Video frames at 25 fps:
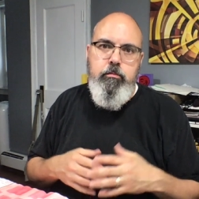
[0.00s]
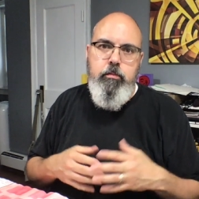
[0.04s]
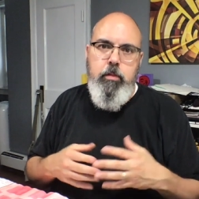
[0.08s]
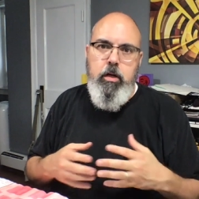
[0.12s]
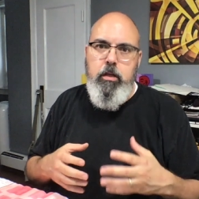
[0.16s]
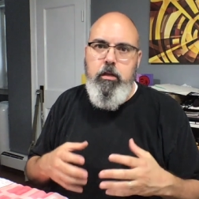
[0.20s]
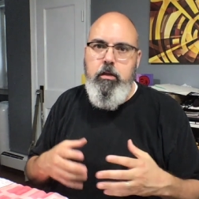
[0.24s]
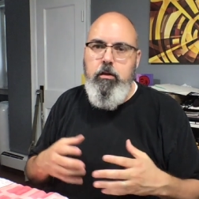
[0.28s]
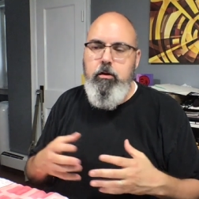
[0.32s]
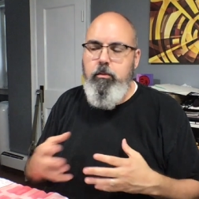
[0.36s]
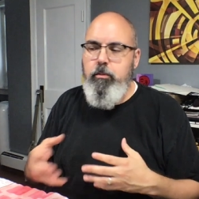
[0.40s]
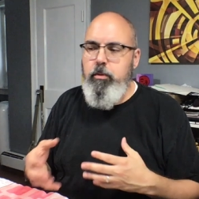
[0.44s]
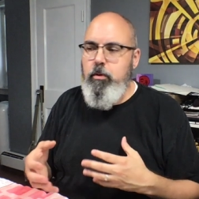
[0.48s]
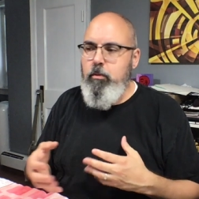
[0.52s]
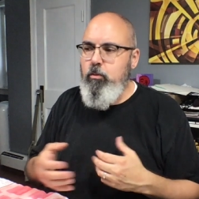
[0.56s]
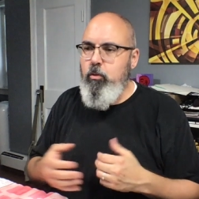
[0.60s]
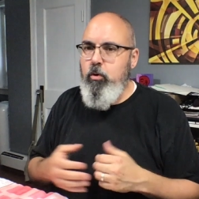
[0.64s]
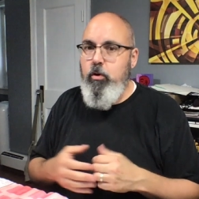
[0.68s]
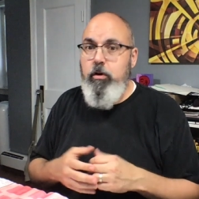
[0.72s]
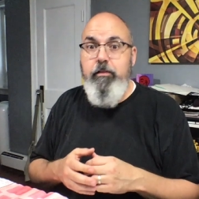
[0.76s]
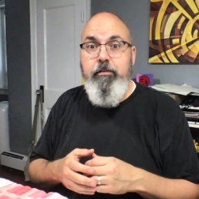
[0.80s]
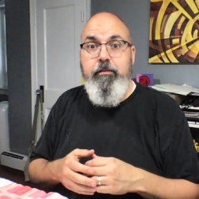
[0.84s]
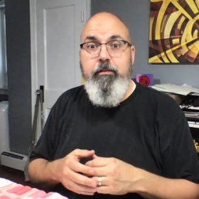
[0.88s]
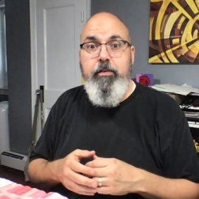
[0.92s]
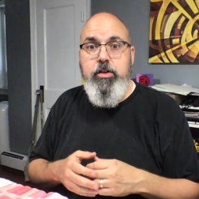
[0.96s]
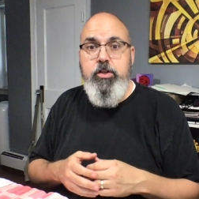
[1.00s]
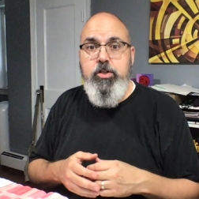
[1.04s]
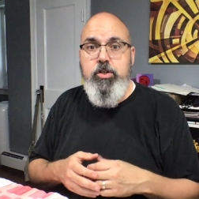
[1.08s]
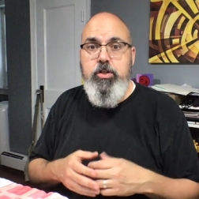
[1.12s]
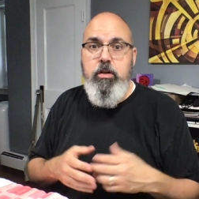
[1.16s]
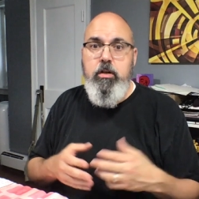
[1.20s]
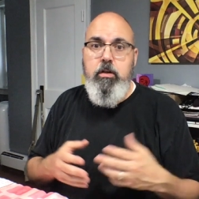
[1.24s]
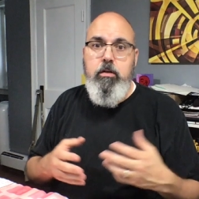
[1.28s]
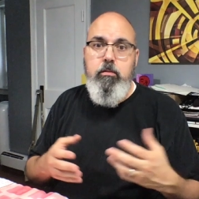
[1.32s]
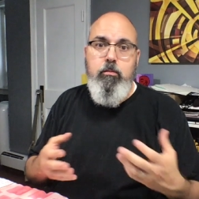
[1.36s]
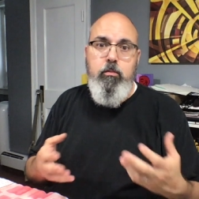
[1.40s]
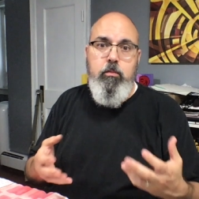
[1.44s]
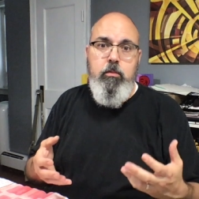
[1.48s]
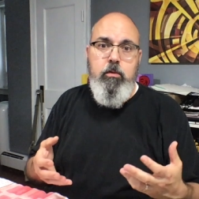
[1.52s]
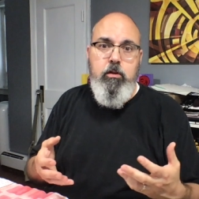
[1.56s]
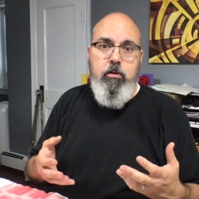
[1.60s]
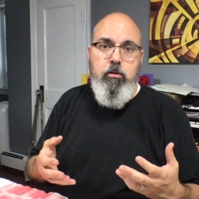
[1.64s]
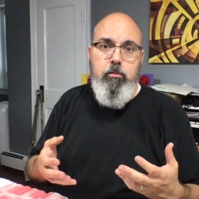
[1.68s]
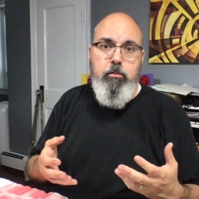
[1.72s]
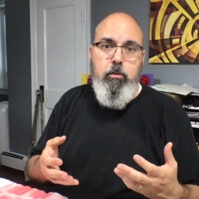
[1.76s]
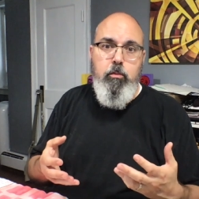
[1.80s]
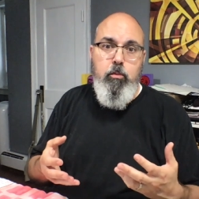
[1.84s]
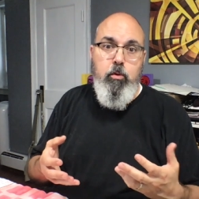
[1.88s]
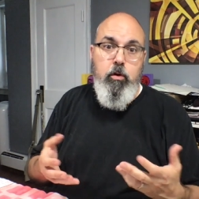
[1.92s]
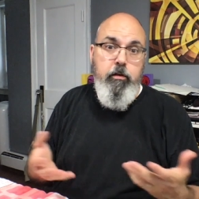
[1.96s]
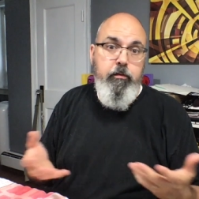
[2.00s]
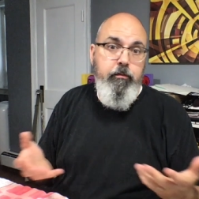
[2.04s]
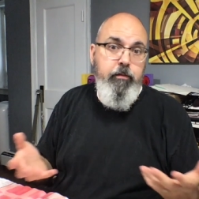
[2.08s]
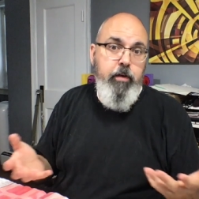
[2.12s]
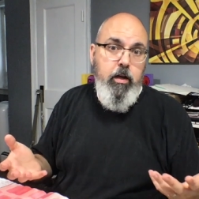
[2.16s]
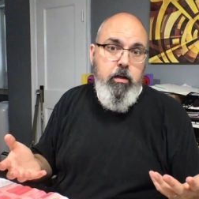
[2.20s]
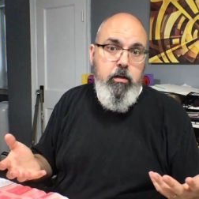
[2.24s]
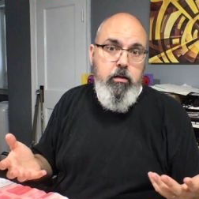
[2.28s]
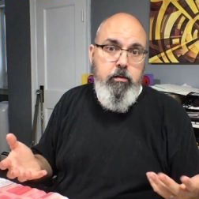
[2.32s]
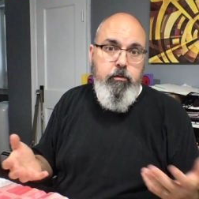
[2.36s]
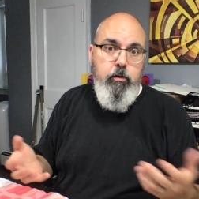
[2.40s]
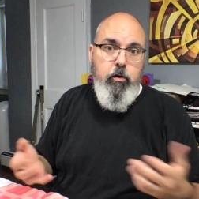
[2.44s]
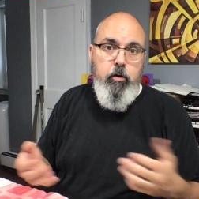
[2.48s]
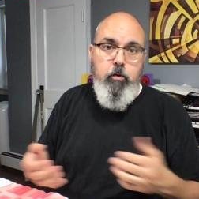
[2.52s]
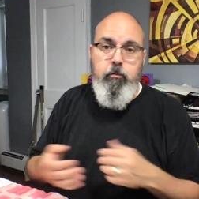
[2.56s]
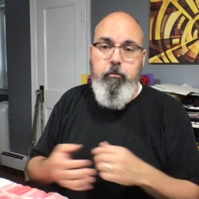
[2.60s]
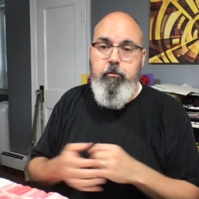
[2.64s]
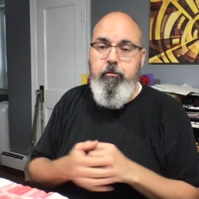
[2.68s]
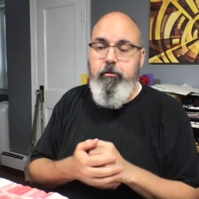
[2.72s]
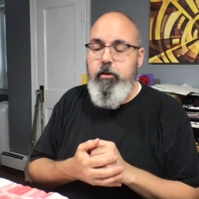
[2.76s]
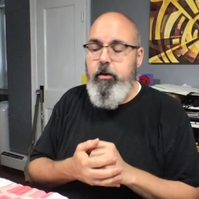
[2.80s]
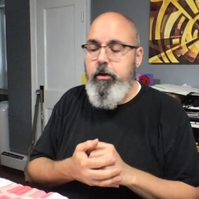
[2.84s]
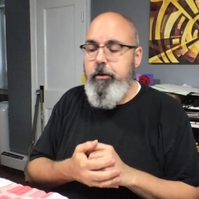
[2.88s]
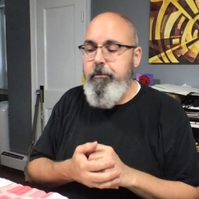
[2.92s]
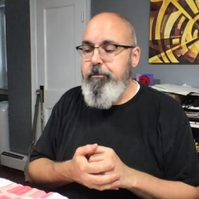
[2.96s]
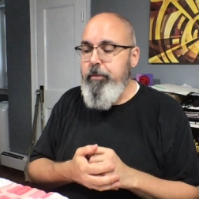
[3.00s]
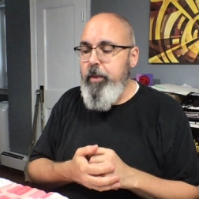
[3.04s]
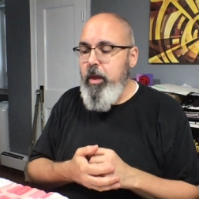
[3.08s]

a little bit more efficient, a little bit more effective, hopefully.